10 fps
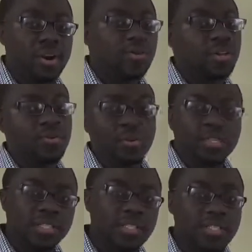I really want
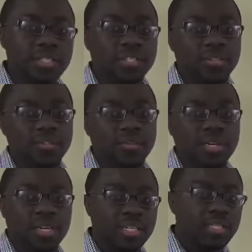to attend your school
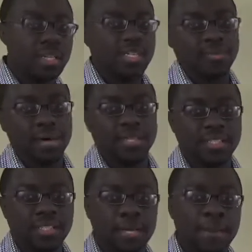because X, Y, and
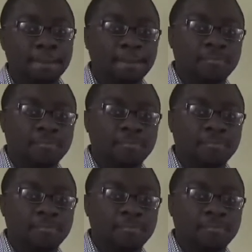Z.